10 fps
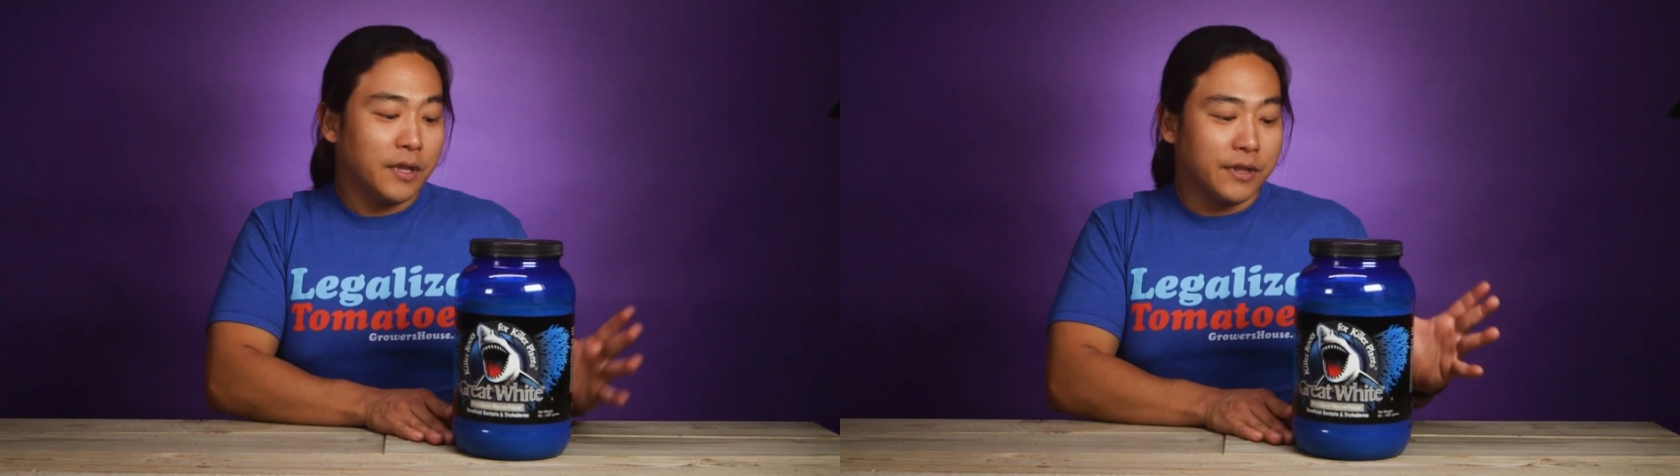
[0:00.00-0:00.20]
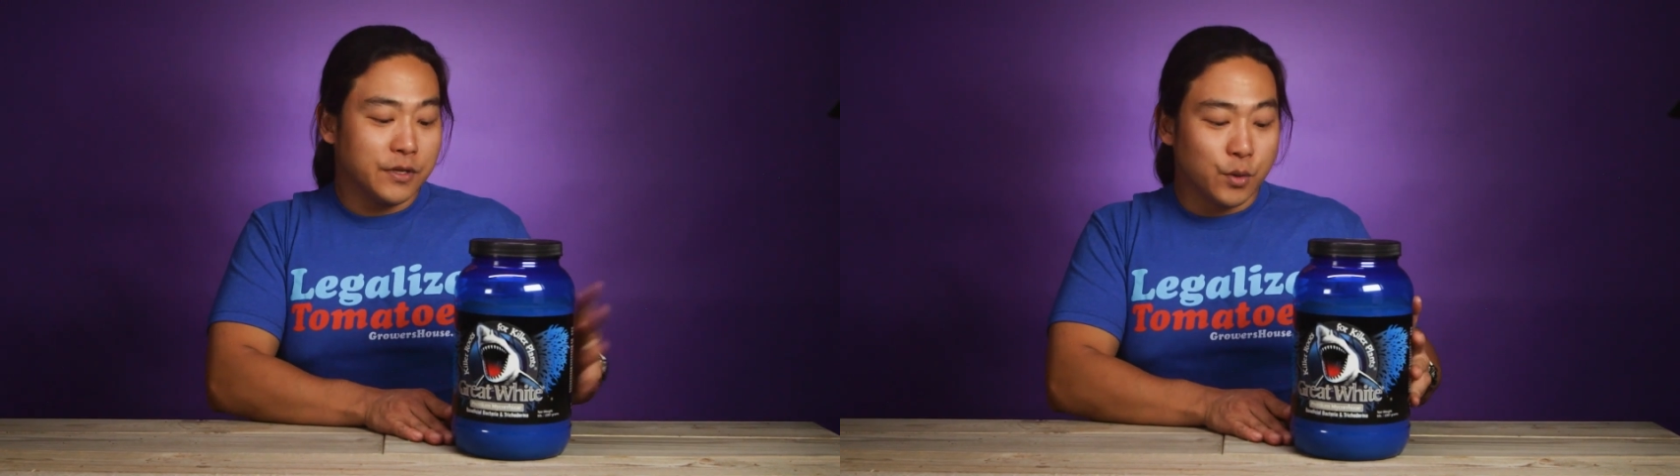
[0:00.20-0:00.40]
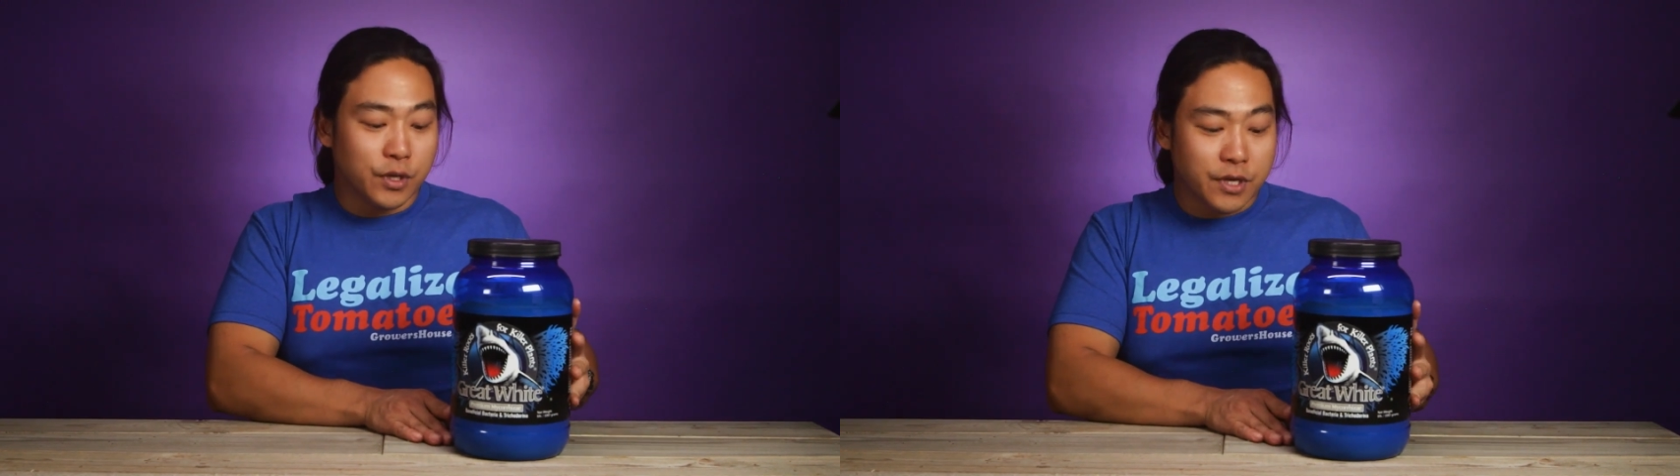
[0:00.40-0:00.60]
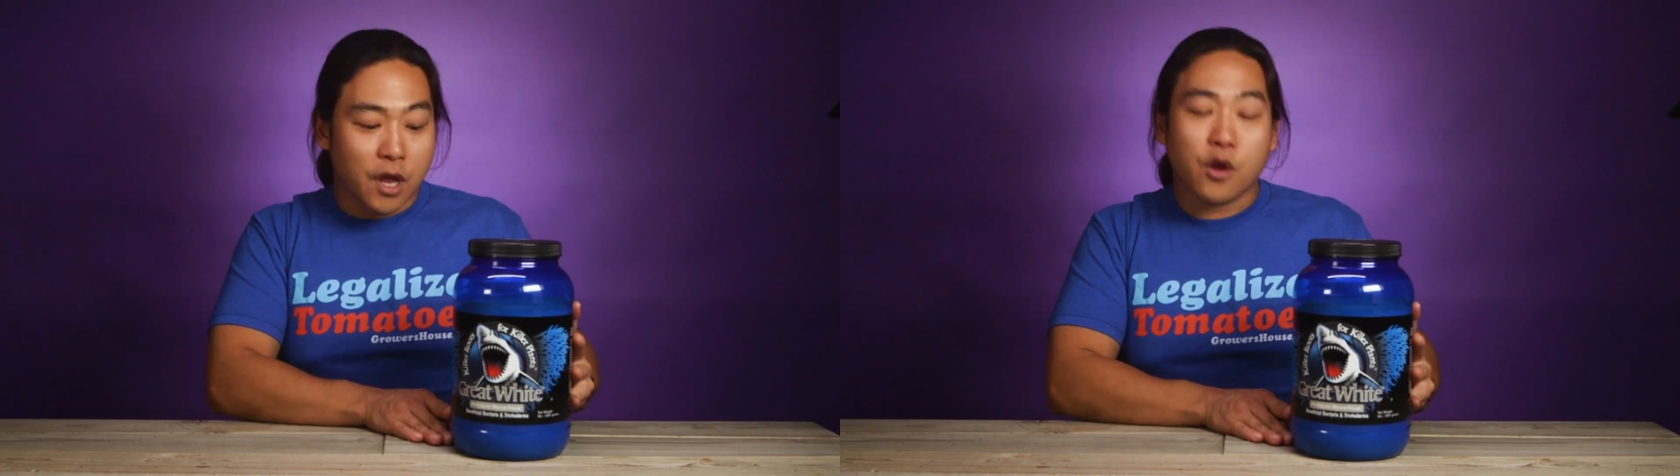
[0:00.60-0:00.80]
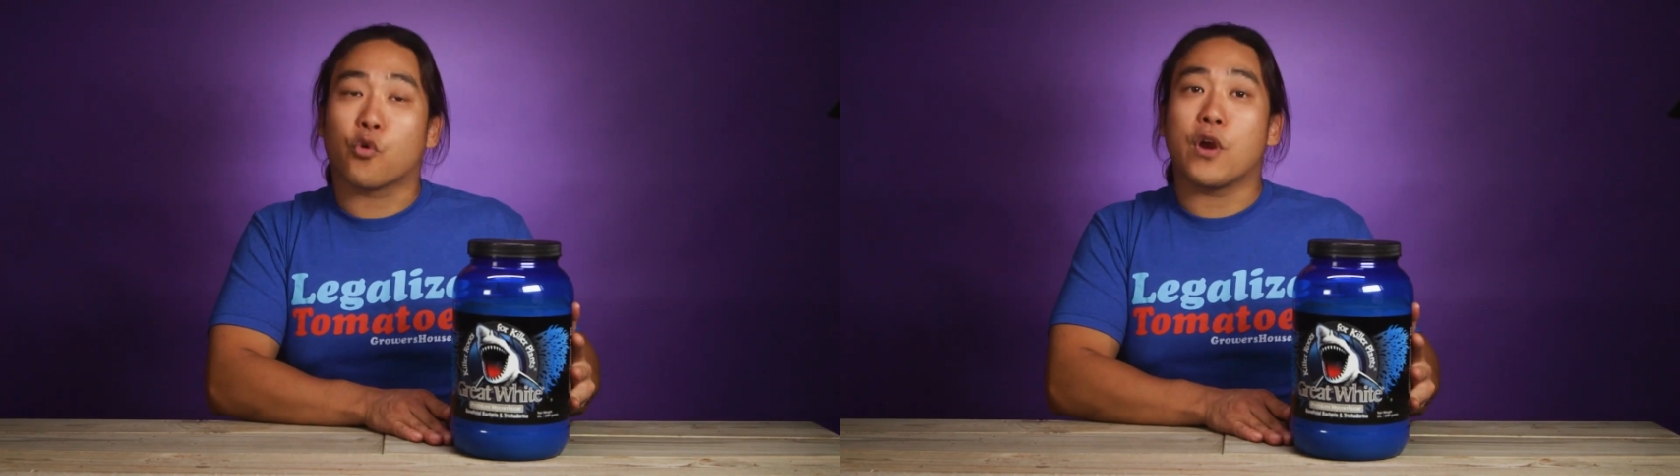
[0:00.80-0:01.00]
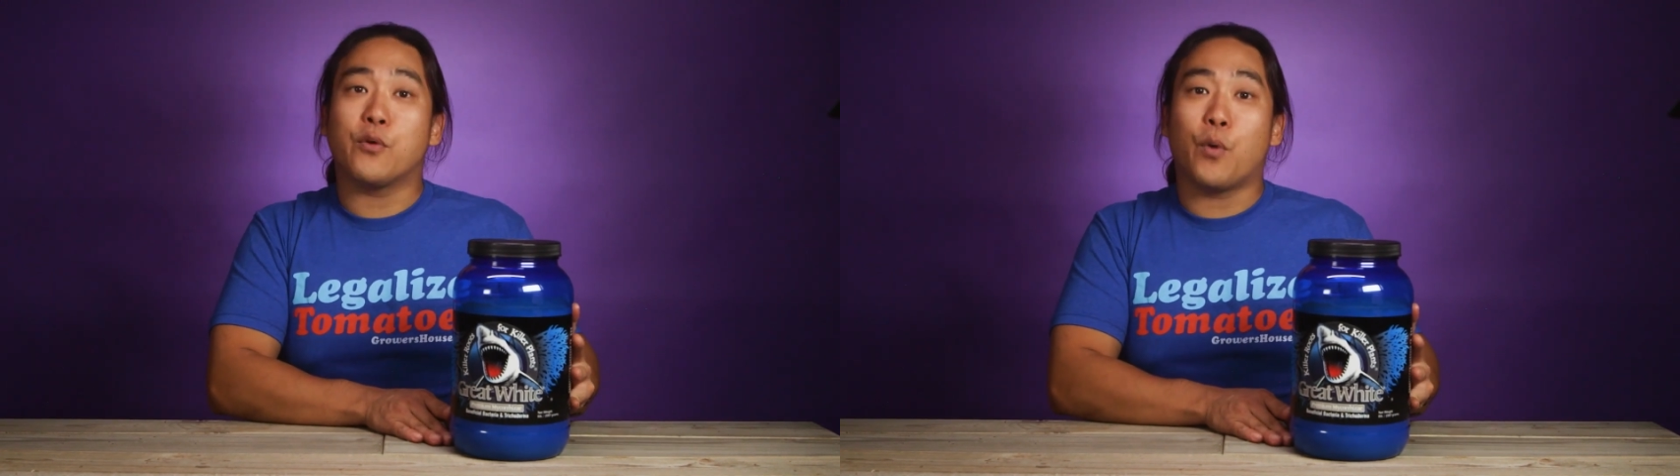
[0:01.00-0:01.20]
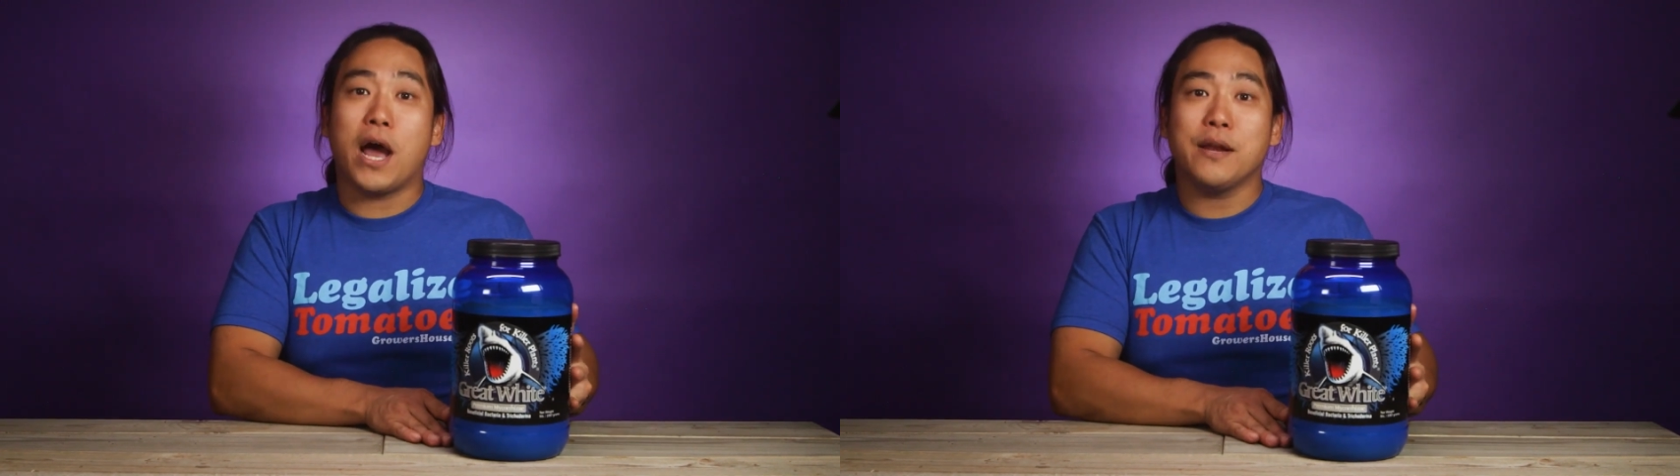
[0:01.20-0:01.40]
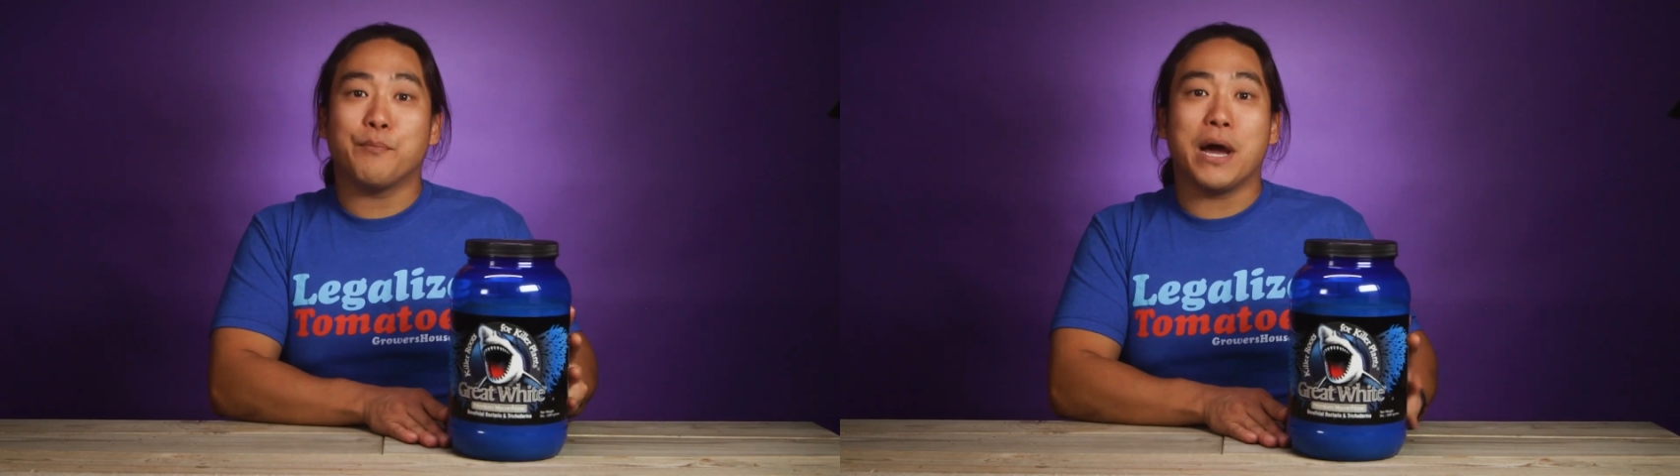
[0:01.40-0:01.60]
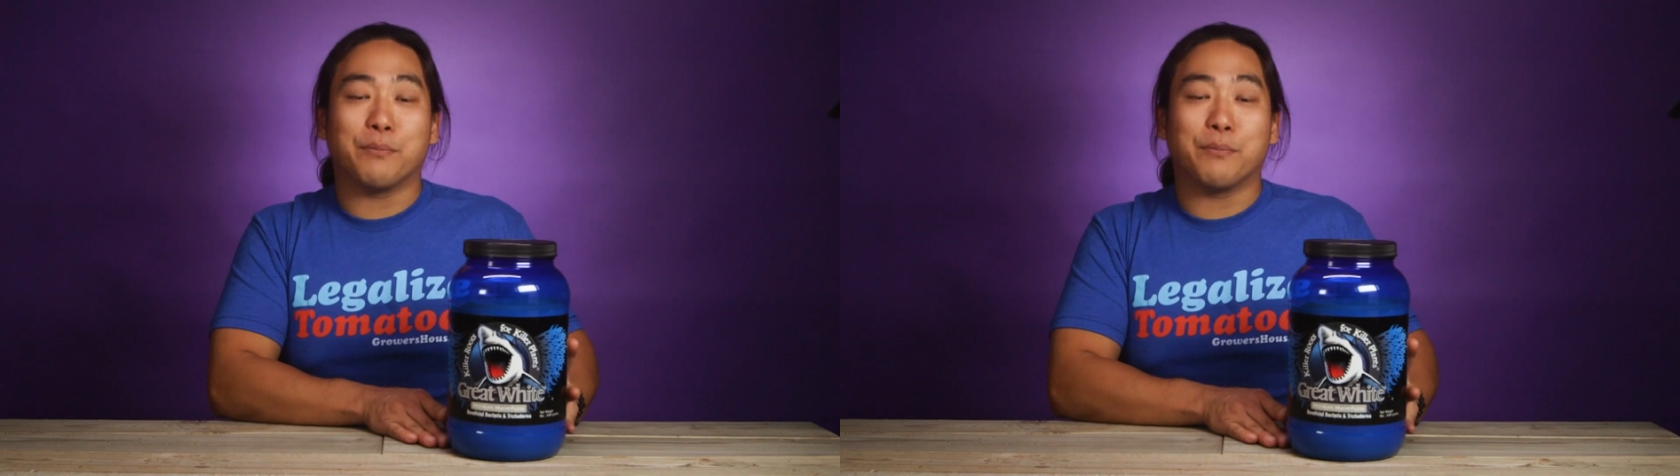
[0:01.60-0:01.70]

This was Great White by